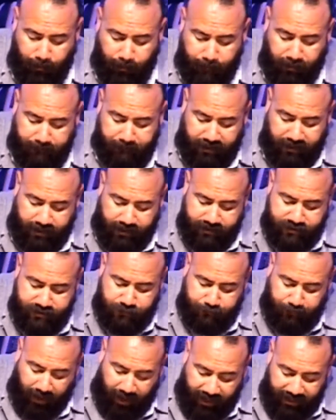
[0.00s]
but because
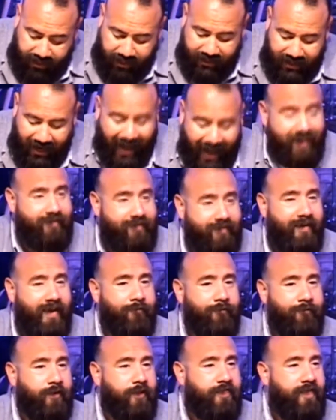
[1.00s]
by it I see
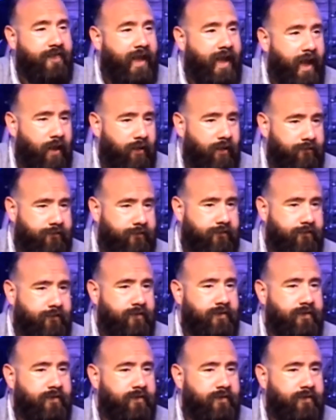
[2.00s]
everything else.